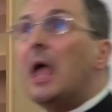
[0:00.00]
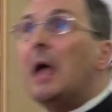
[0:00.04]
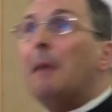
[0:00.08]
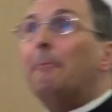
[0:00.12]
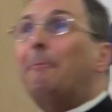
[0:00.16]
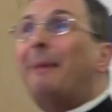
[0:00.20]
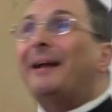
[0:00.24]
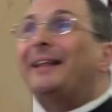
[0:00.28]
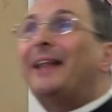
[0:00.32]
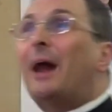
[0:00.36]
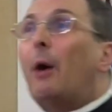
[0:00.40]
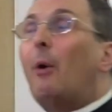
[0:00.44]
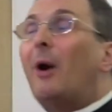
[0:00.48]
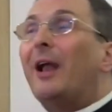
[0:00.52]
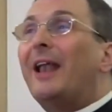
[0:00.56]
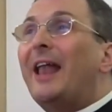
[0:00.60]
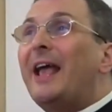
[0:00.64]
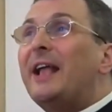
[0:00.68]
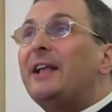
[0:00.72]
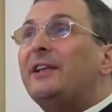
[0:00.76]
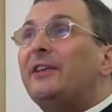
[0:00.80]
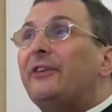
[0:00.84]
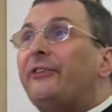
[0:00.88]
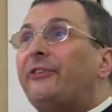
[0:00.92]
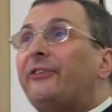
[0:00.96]
But Our
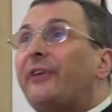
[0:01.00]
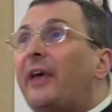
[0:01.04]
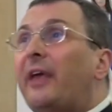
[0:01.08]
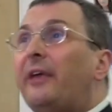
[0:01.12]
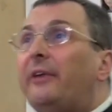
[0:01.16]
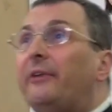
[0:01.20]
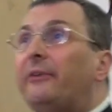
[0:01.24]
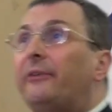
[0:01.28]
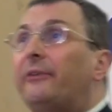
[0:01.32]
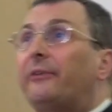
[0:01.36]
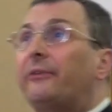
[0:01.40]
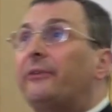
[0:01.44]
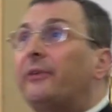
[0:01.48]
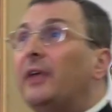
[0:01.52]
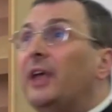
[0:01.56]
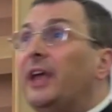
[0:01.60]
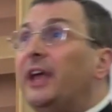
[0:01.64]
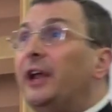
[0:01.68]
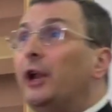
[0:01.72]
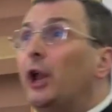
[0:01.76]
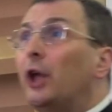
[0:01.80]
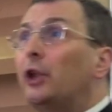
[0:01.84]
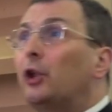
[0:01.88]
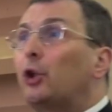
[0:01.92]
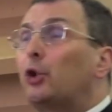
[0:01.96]
Lady says,
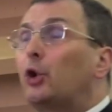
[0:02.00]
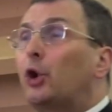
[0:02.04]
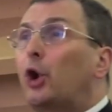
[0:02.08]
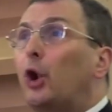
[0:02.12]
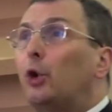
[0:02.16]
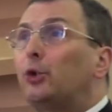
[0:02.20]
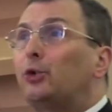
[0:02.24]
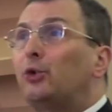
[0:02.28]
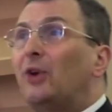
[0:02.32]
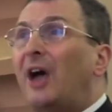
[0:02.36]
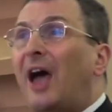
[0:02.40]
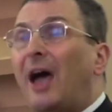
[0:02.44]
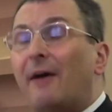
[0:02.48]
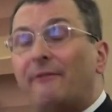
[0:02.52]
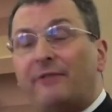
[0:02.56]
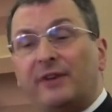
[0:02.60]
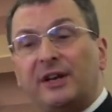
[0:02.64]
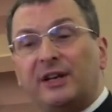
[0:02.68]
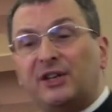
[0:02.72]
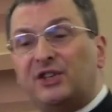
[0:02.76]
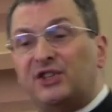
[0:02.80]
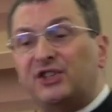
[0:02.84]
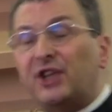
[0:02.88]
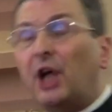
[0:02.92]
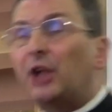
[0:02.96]
in order to go to heaven,
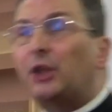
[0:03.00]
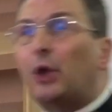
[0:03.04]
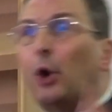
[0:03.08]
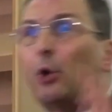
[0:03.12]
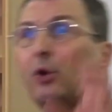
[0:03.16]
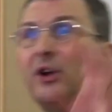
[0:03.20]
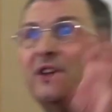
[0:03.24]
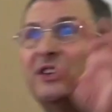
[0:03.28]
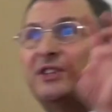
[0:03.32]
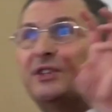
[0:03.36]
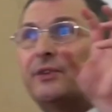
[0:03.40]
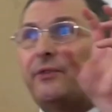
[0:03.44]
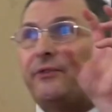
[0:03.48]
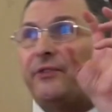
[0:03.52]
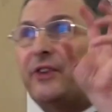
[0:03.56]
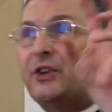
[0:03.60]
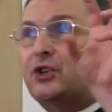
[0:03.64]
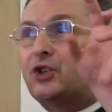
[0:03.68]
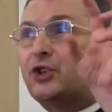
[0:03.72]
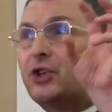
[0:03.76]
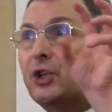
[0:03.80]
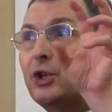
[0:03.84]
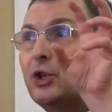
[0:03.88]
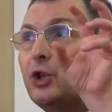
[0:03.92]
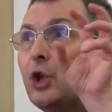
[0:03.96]
it's not only
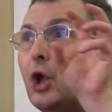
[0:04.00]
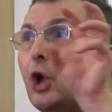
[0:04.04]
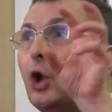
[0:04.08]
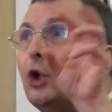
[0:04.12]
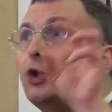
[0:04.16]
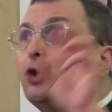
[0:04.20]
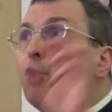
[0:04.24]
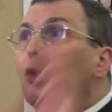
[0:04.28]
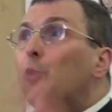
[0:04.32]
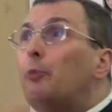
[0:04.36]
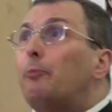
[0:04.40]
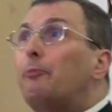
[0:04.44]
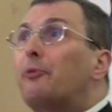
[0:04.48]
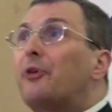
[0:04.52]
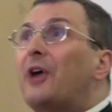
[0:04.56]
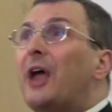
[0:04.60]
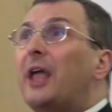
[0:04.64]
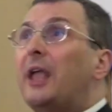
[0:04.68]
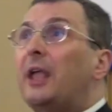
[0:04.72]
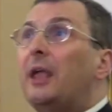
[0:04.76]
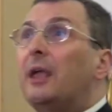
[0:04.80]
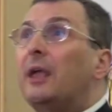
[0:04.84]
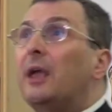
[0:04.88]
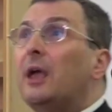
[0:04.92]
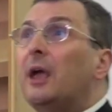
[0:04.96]
sufficient to
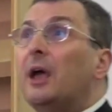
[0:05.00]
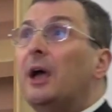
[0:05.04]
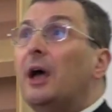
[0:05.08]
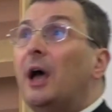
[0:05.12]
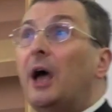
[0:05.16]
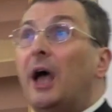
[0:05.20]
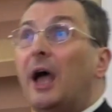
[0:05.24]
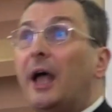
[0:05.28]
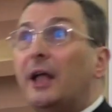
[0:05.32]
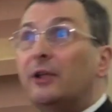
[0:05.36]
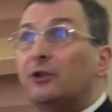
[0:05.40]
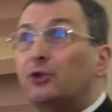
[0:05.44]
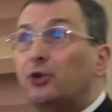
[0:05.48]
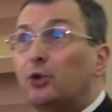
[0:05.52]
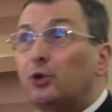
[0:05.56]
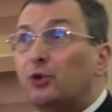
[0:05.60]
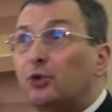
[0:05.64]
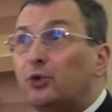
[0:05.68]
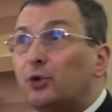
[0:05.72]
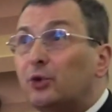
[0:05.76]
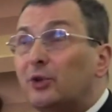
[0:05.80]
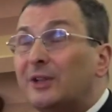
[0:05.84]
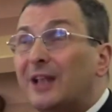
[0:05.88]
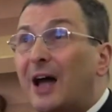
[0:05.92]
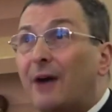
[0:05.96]
pray and
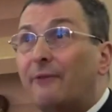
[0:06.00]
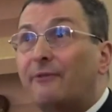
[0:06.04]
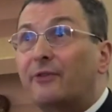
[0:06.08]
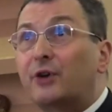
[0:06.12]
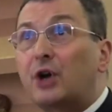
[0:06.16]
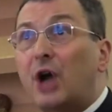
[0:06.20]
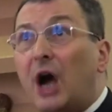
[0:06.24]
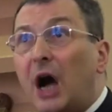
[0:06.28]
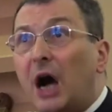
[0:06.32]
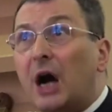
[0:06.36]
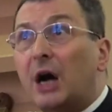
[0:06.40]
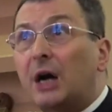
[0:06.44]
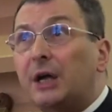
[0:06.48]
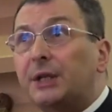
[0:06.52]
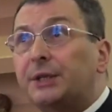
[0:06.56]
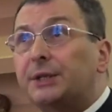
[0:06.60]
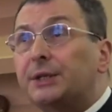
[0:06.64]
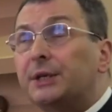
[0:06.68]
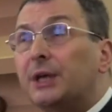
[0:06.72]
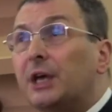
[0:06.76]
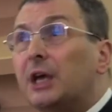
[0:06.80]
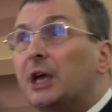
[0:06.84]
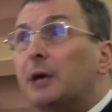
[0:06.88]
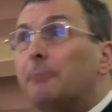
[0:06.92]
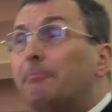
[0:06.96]
to love God,
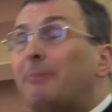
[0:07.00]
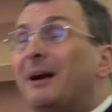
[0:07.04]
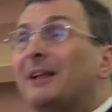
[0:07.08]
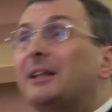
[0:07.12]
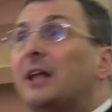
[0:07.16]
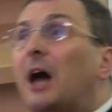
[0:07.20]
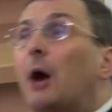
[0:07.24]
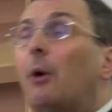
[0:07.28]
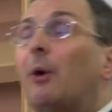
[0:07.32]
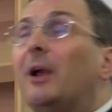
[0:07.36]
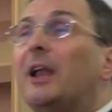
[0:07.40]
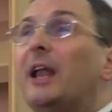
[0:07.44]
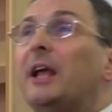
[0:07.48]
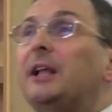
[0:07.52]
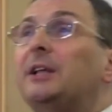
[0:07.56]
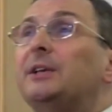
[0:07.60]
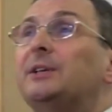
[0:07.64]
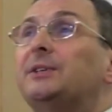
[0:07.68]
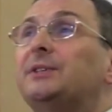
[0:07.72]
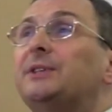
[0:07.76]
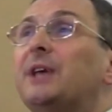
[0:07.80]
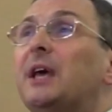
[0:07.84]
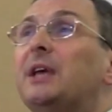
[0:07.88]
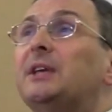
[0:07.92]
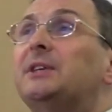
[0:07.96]
but Our Lady
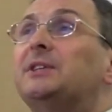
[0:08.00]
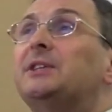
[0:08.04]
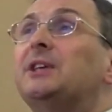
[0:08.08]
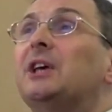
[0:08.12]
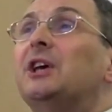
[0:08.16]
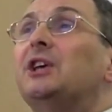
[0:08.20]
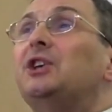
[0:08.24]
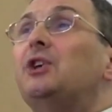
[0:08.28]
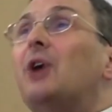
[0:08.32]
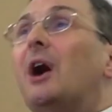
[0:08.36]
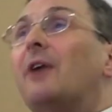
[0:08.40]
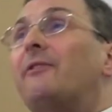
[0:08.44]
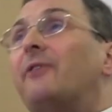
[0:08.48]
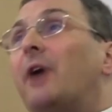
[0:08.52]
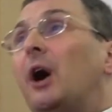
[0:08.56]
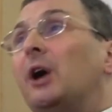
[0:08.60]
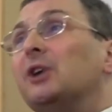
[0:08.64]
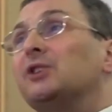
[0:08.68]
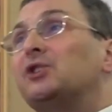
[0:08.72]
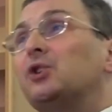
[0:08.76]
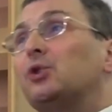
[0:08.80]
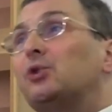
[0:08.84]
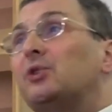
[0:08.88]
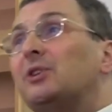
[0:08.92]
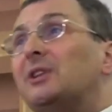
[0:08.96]
says you have
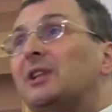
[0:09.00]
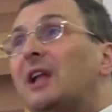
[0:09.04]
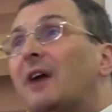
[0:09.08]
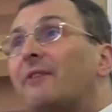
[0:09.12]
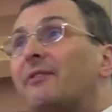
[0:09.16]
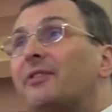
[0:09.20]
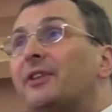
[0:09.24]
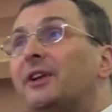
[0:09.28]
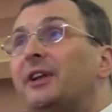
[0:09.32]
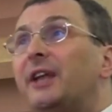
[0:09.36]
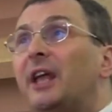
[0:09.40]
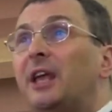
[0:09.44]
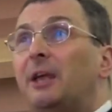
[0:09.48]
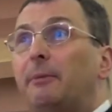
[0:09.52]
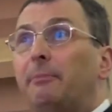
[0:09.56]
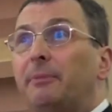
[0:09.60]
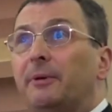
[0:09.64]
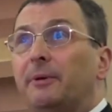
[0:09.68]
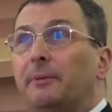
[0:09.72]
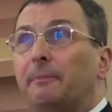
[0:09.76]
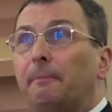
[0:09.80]
also to love the neighbor.